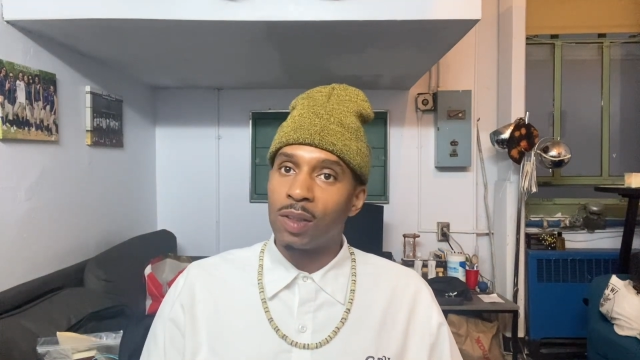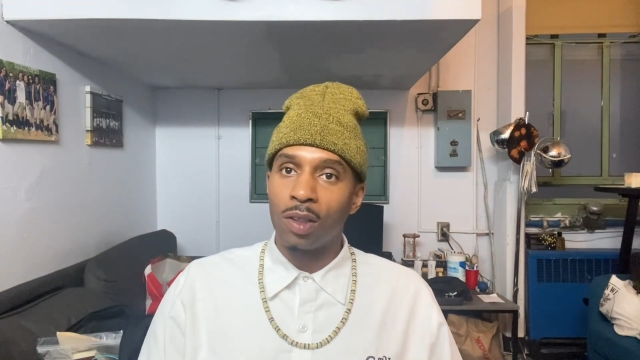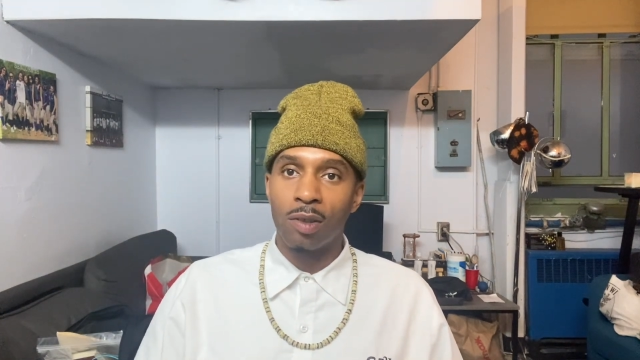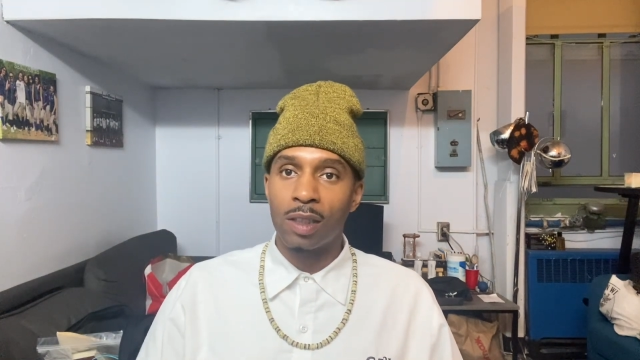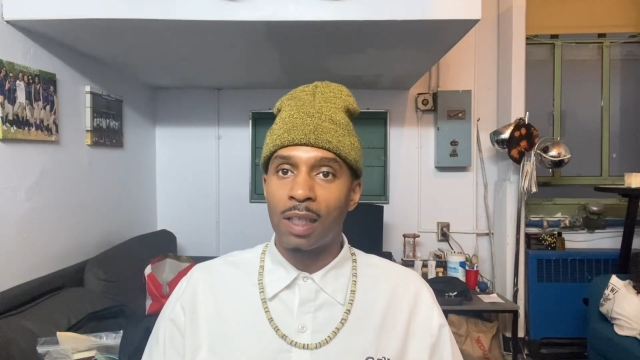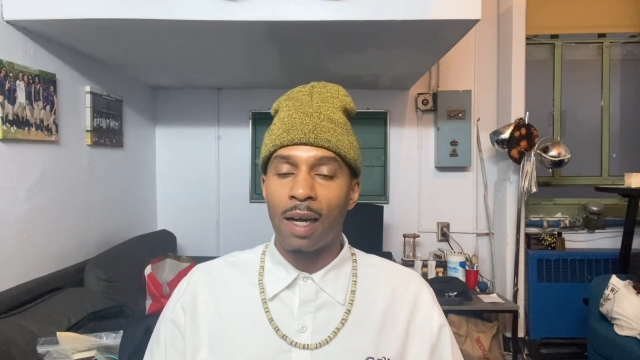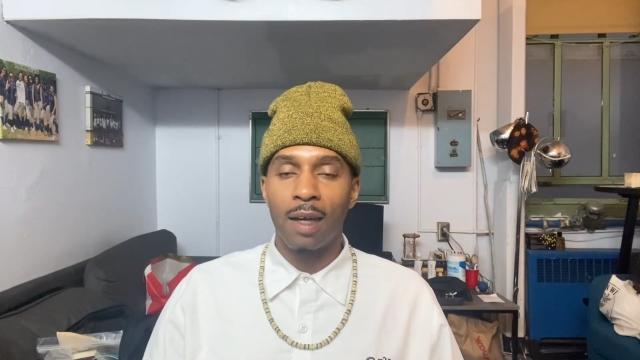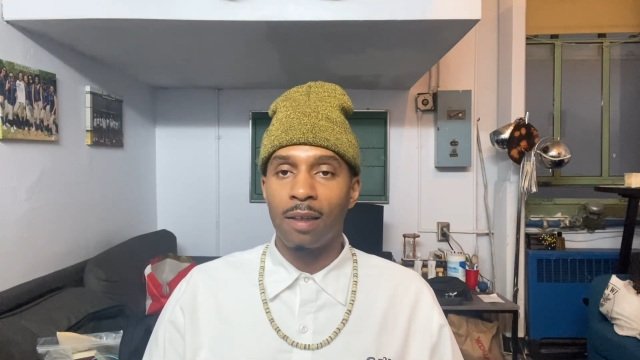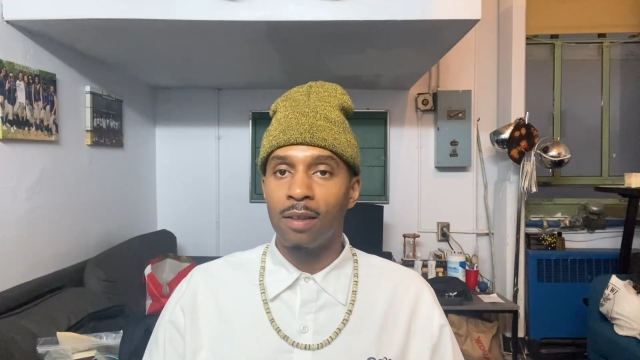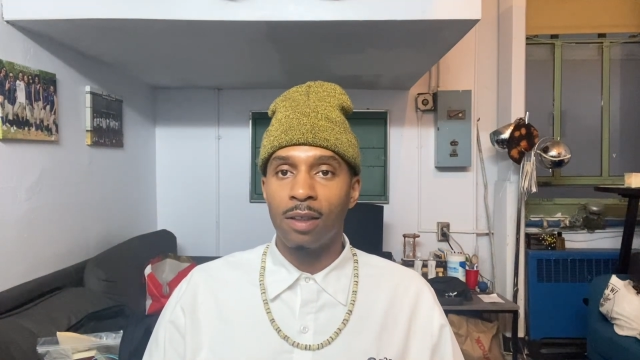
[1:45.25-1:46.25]
So it's not,
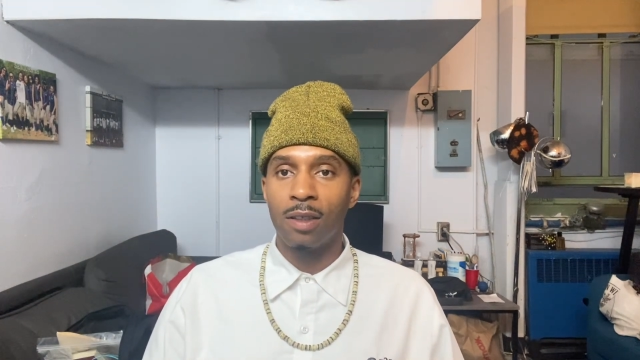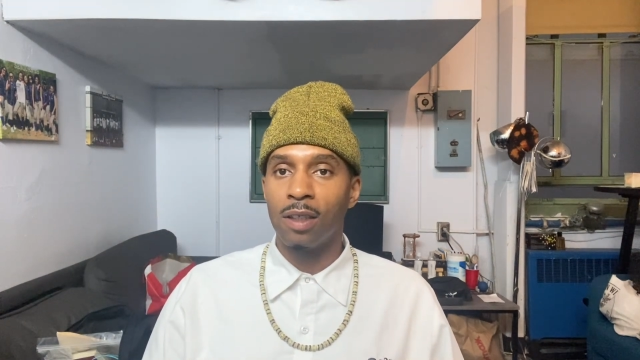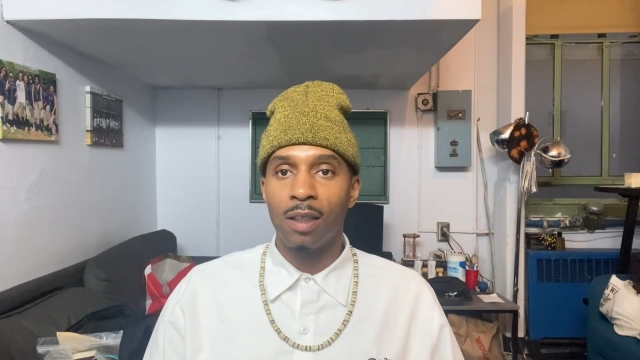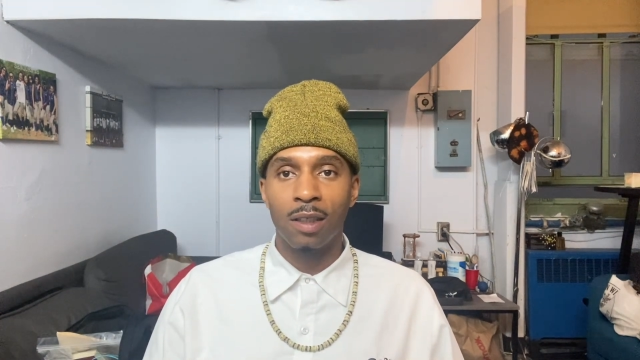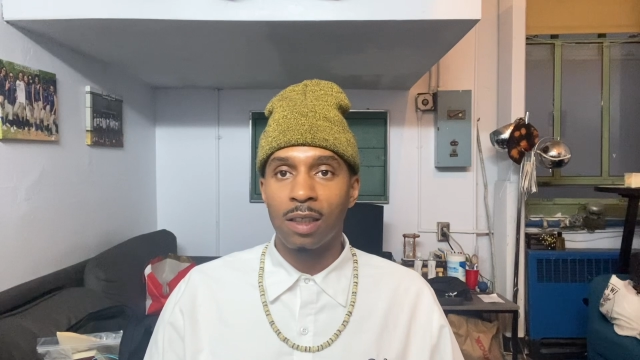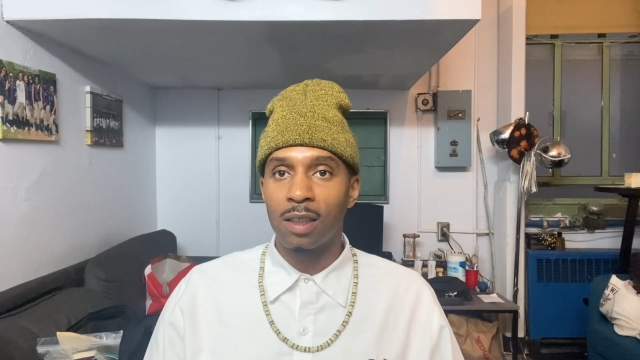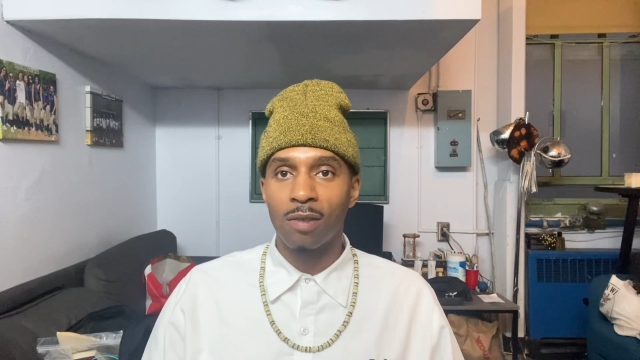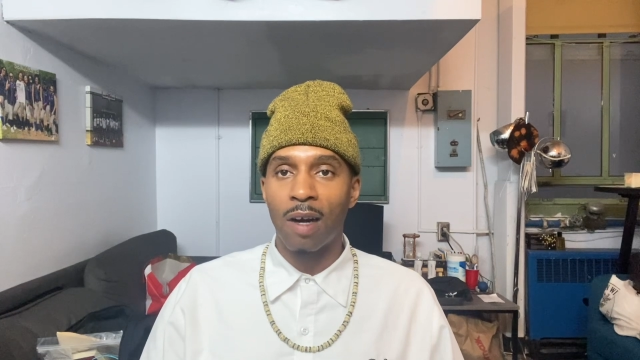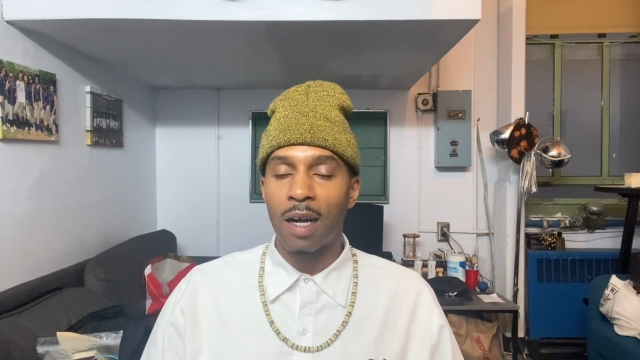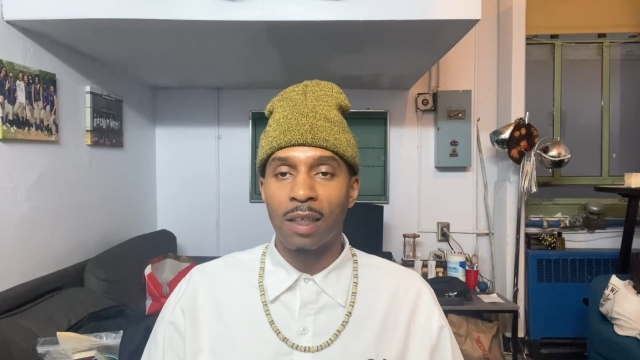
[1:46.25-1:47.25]
this isn't
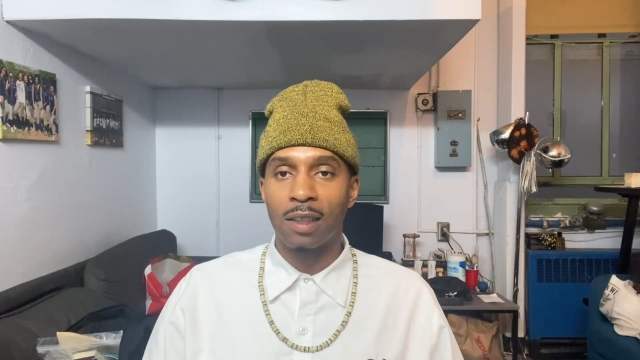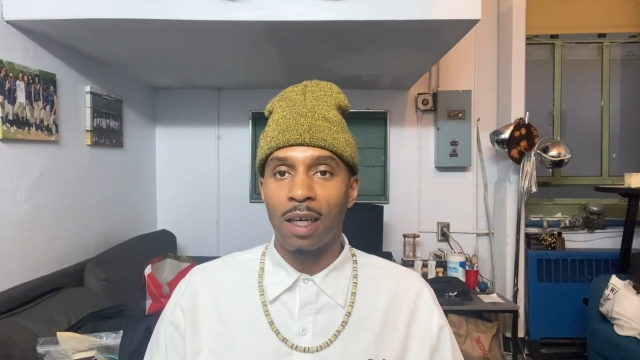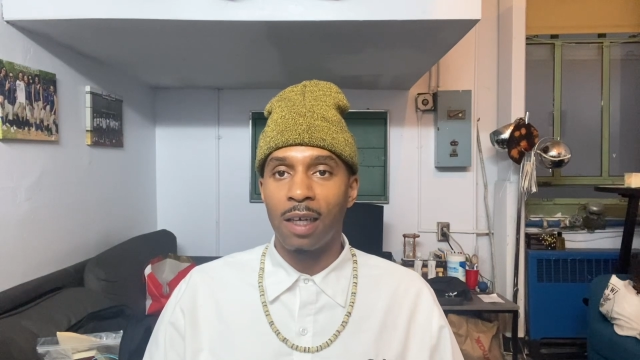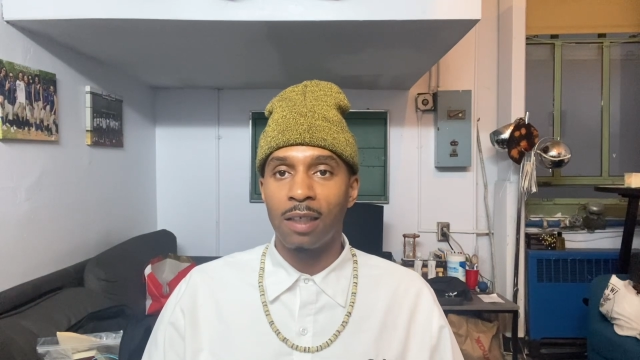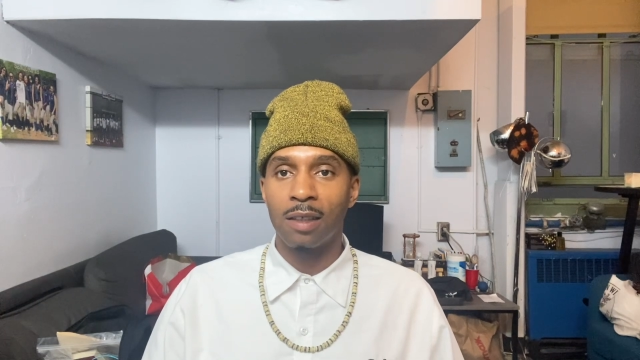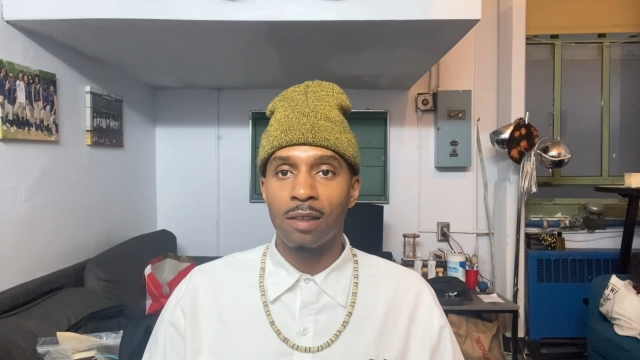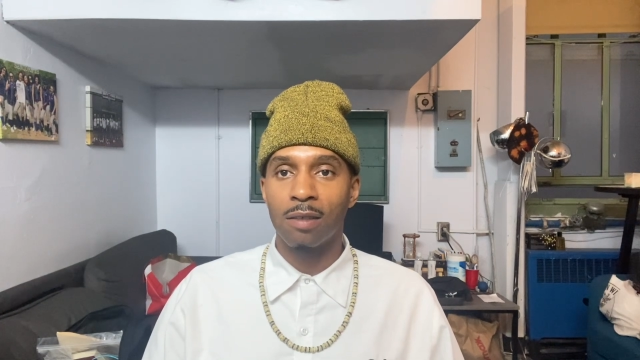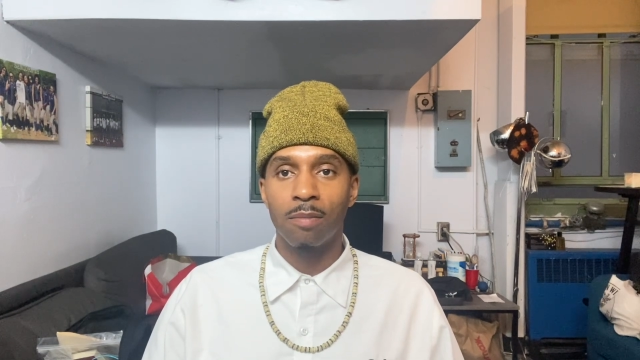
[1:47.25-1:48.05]
rocket science.